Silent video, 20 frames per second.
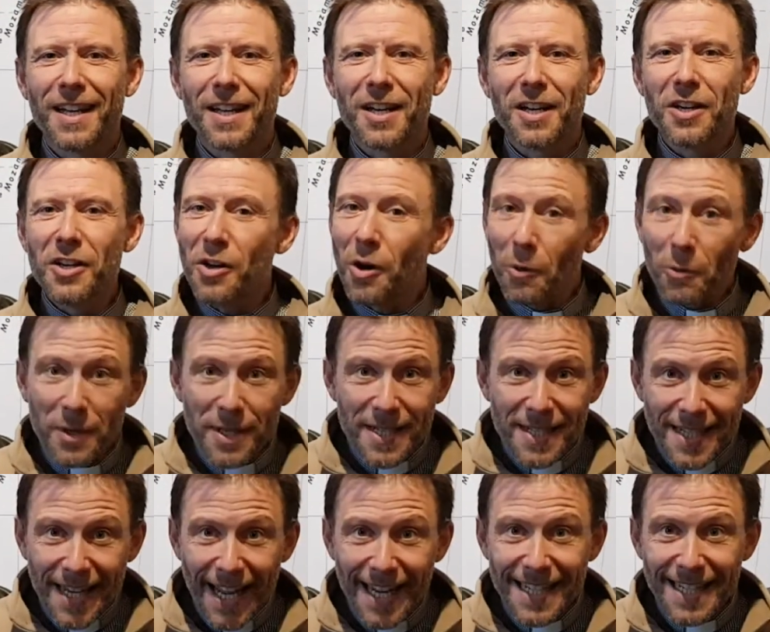
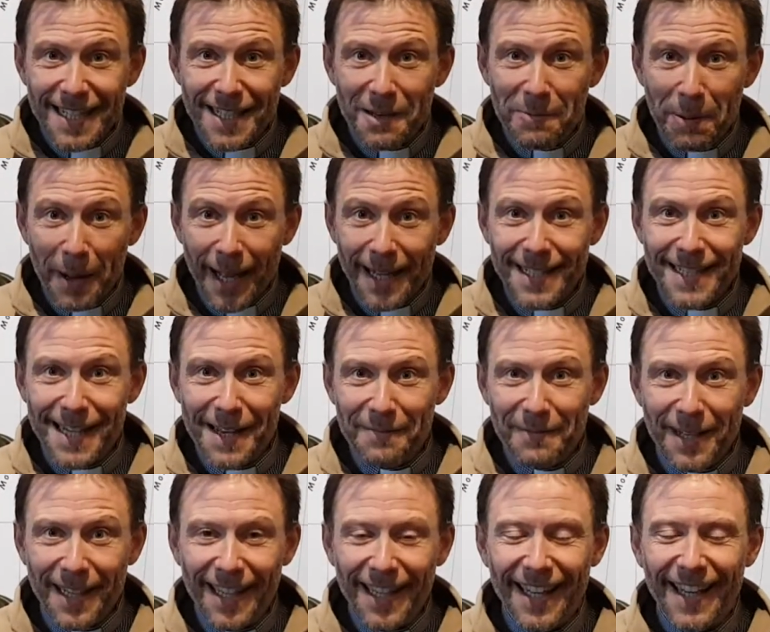notwithstanding the
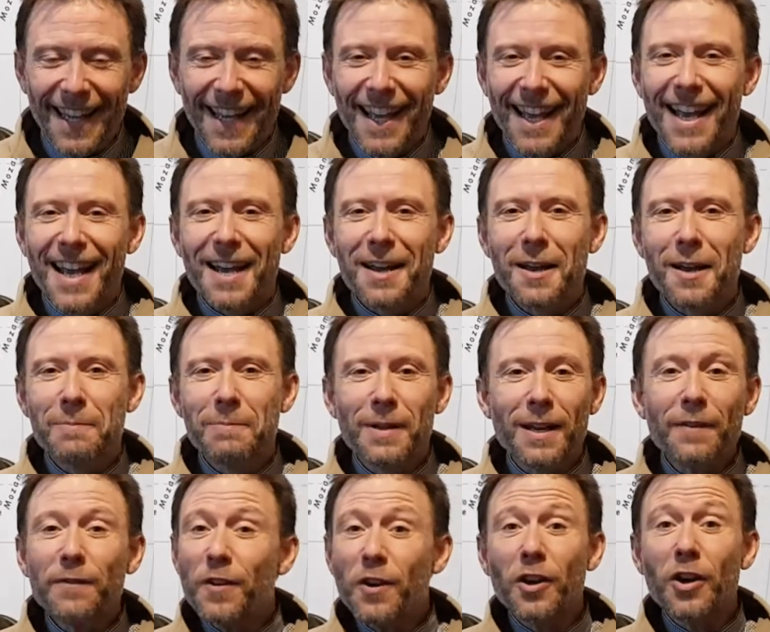pandemic. But
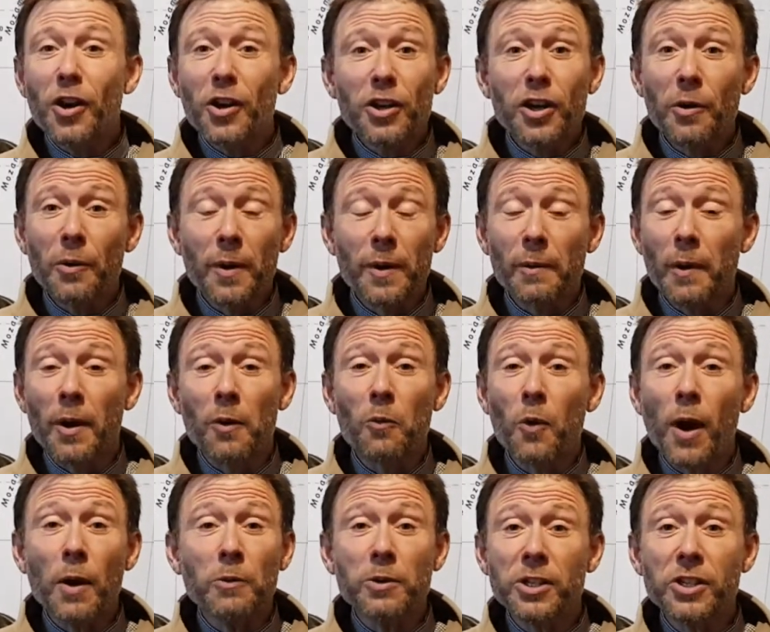if you could go anywhere,
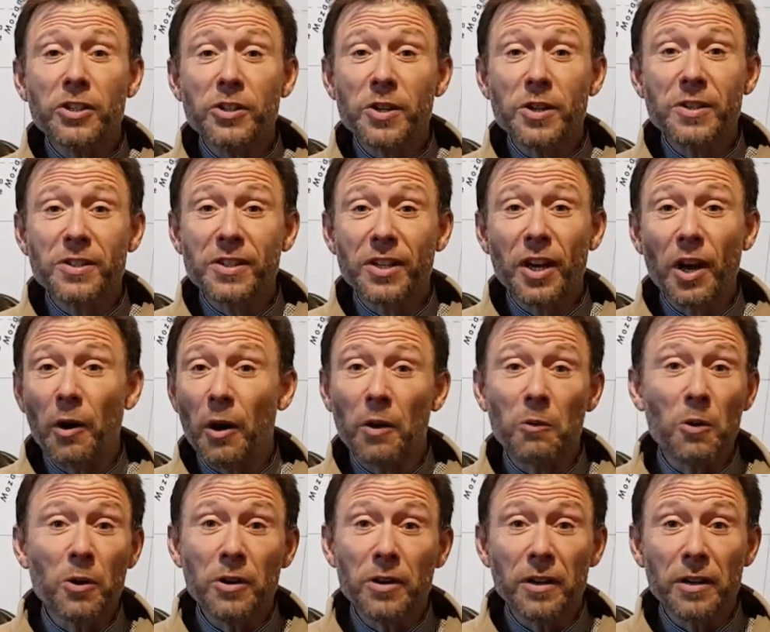where would you choose to go? I
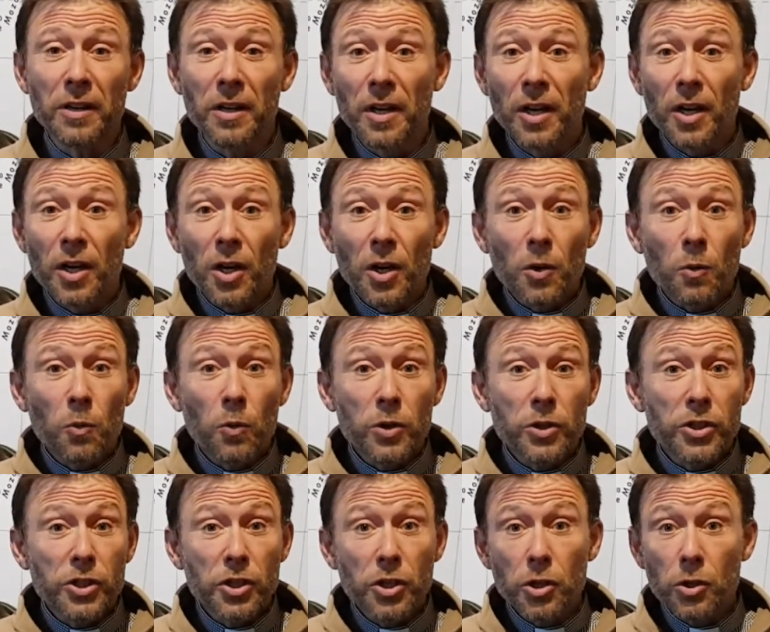wonder,
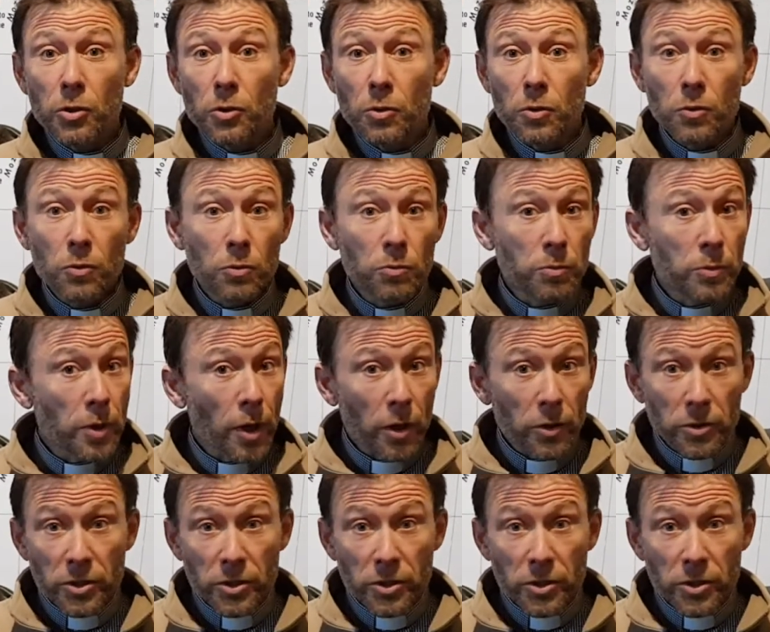would you go